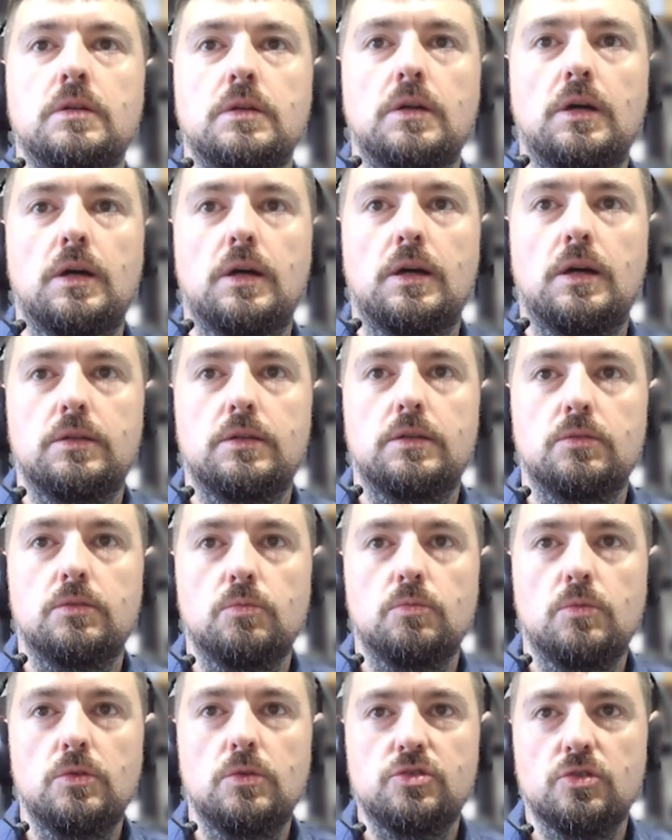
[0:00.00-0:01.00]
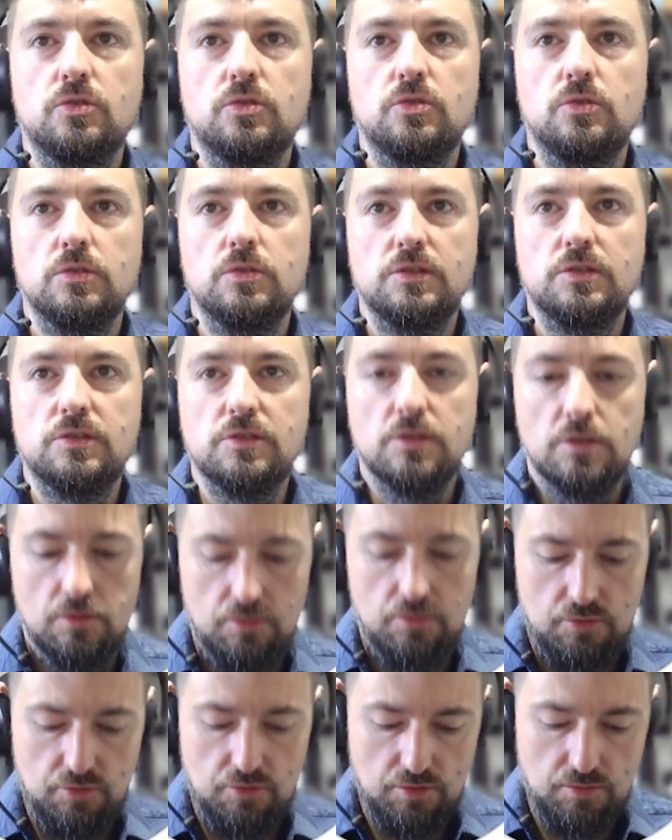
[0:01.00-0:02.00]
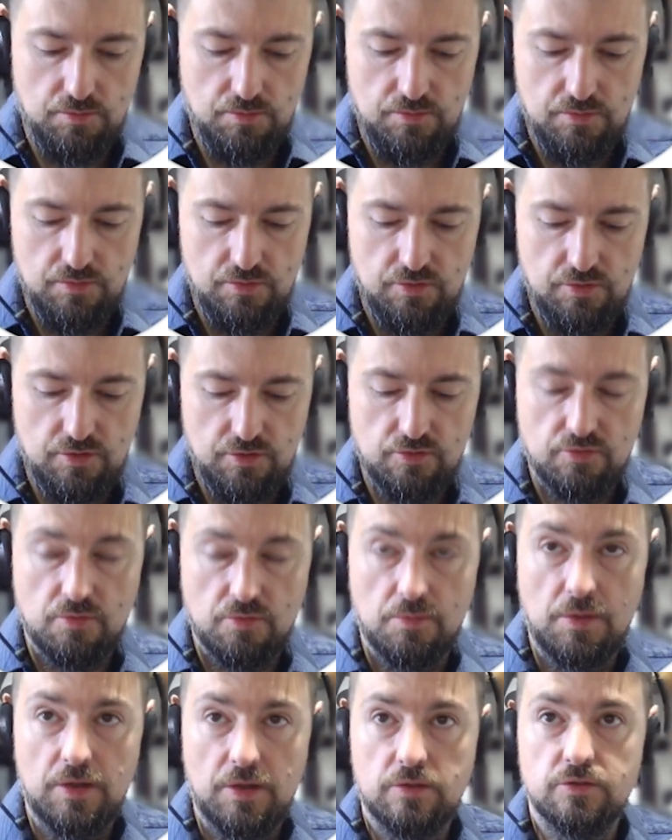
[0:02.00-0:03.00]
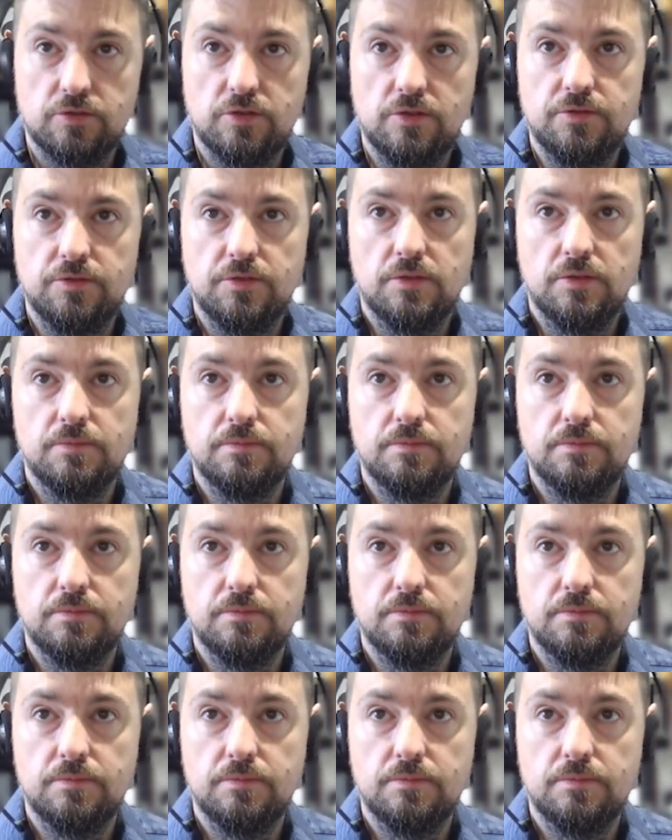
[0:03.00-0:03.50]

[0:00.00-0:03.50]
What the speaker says: And once your list loads up, search for Microsoft.